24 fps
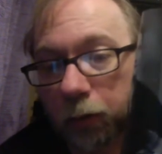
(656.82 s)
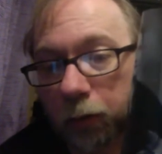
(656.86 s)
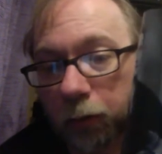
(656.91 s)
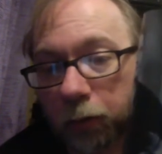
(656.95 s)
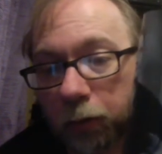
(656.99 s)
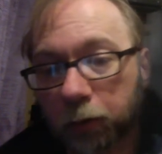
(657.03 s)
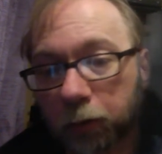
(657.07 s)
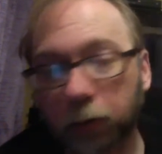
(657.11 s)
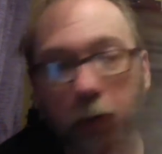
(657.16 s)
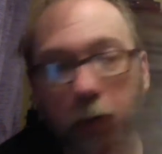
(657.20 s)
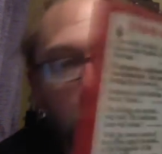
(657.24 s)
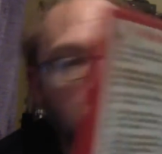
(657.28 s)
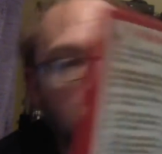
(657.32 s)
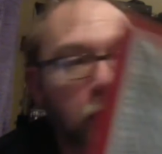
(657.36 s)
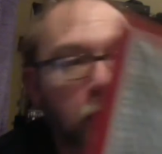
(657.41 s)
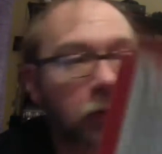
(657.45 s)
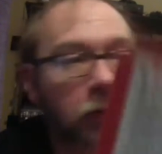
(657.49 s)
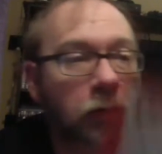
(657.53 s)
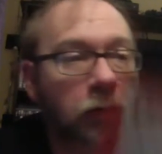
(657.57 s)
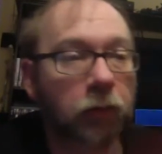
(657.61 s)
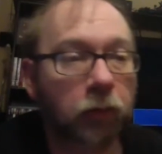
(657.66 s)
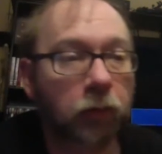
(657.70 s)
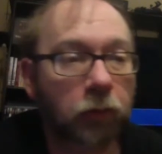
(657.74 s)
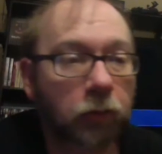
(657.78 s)

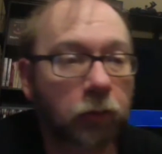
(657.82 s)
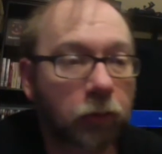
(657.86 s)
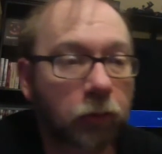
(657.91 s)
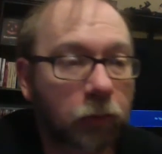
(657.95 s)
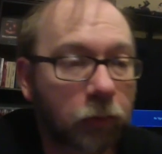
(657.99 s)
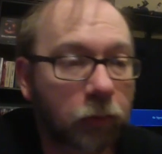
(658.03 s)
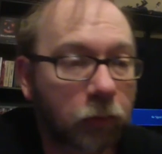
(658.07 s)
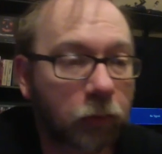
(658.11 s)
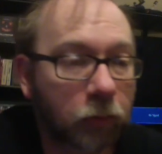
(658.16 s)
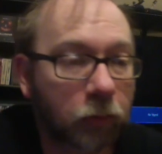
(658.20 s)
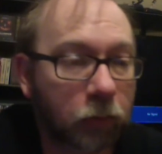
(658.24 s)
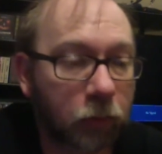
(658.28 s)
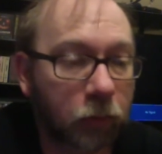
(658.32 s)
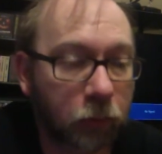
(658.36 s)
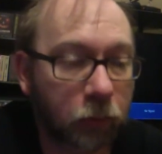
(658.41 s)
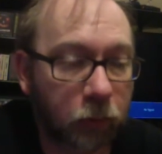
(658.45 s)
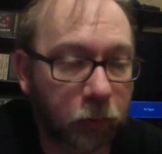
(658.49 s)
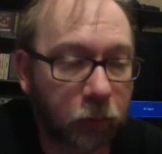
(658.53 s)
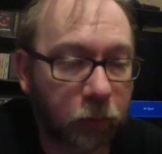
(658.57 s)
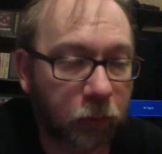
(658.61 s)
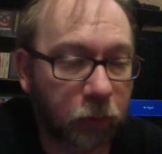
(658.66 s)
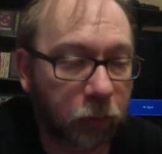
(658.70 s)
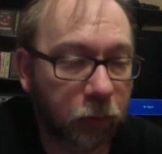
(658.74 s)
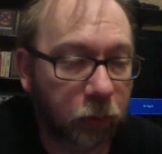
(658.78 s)

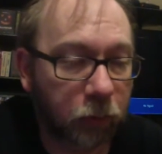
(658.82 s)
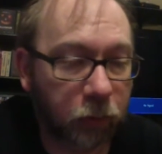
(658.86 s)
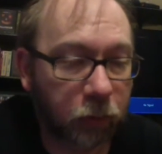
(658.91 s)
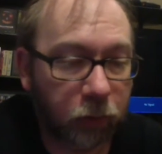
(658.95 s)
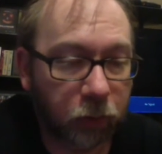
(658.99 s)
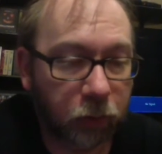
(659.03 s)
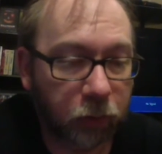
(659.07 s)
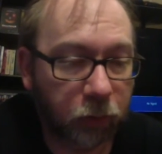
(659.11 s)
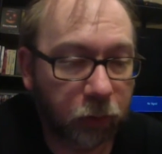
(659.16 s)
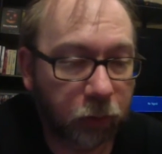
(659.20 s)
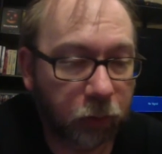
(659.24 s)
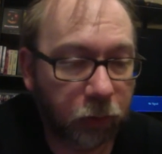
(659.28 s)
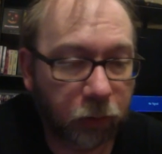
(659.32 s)
No one is speaking in this clip.